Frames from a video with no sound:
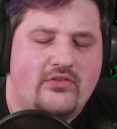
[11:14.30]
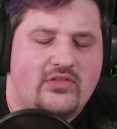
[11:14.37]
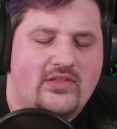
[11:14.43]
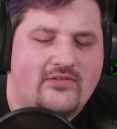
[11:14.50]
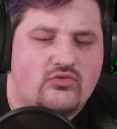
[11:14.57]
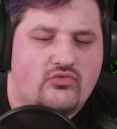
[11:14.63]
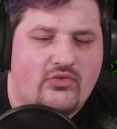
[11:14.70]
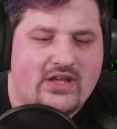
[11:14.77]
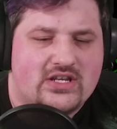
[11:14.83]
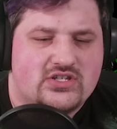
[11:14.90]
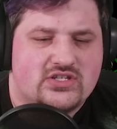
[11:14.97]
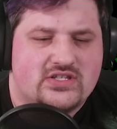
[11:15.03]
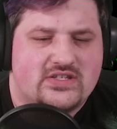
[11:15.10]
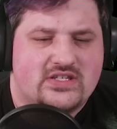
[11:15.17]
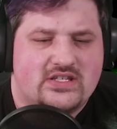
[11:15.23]
The level
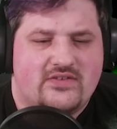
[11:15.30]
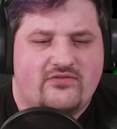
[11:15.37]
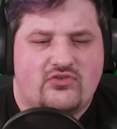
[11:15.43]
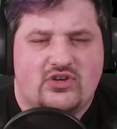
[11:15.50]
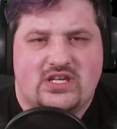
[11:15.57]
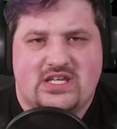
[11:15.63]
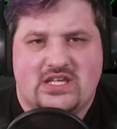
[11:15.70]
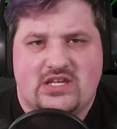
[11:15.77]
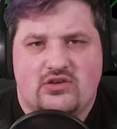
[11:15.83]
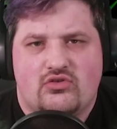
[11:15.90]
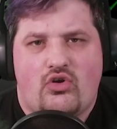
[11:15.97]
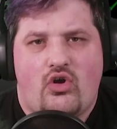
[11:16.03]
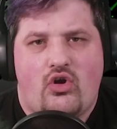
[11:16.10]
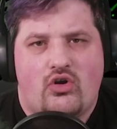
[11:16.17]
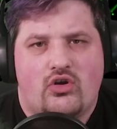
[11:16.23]
ranges for
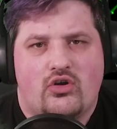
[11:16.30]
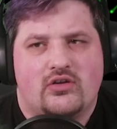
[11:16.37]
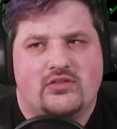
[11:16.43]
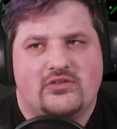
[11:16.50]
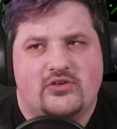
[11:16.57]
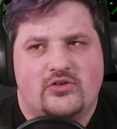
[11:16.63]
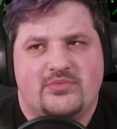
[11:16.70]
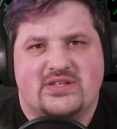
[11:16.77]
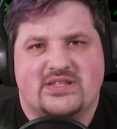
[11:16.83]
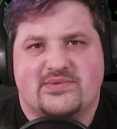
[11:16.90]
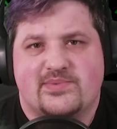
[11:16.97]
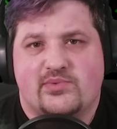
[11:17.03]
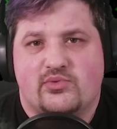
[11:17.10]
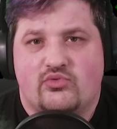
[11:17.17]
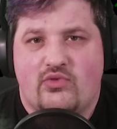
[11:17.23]
here are a little bit
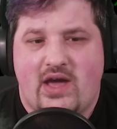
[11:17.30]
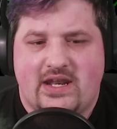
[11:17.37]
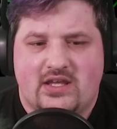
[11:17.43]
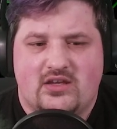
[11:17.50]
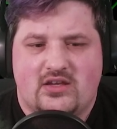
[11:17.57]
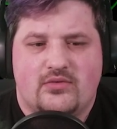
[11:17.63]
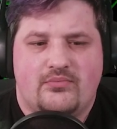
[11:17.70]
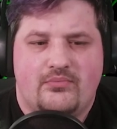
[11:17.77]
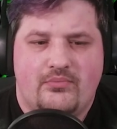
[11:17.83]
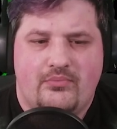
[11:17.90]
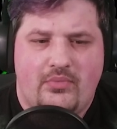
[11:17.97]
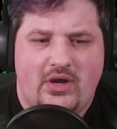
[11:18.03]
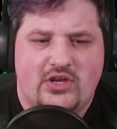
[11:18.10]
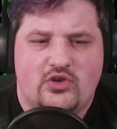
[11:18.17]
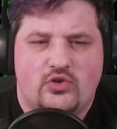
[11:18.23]
sporadic,
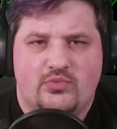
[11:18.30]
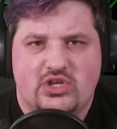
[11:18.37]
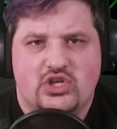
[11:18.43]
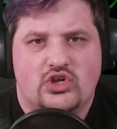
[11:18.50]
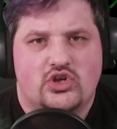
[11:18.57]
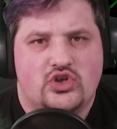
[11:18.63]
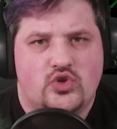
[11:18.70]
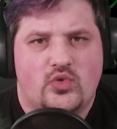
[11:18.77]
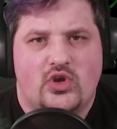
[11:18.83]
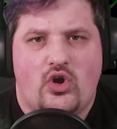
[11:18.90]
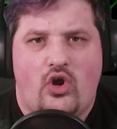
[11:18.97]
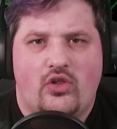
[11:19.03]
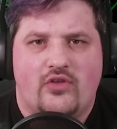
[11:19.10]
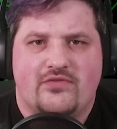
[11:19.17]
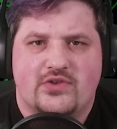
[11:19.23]
but you'll be good
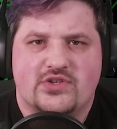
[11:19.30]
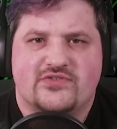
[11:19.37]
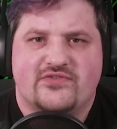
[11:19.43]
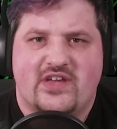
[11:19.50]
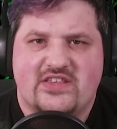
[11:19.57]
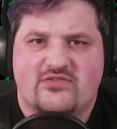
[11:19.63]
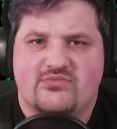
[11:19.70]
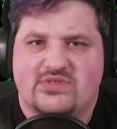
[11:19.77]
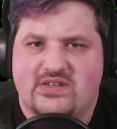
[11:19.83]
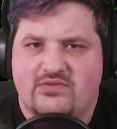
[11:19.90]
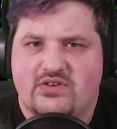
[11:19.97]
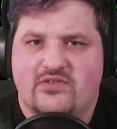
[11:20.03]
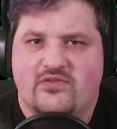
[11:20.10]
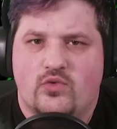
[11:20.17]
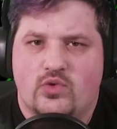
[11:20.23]
doing all of those fates from
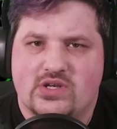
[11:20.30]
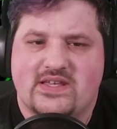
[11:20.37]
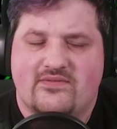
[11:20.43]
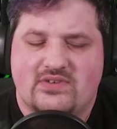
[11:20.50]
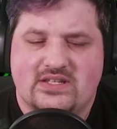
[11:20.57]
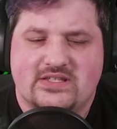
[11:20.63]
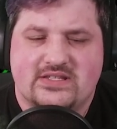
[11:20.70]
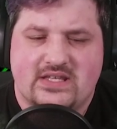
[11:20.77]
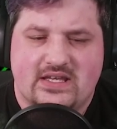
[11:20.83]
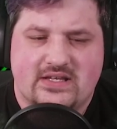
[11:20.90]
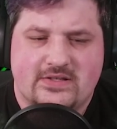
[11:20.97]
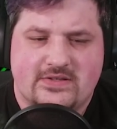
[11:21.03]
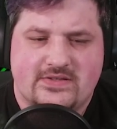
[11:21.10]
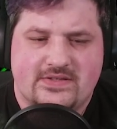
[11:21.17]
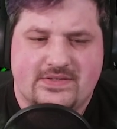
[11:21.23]
74 to
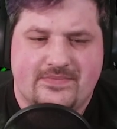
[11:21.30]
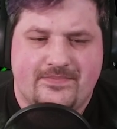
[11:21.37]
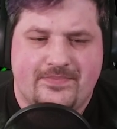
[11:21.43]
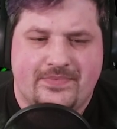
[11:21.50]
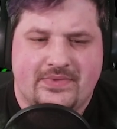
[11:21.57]
76.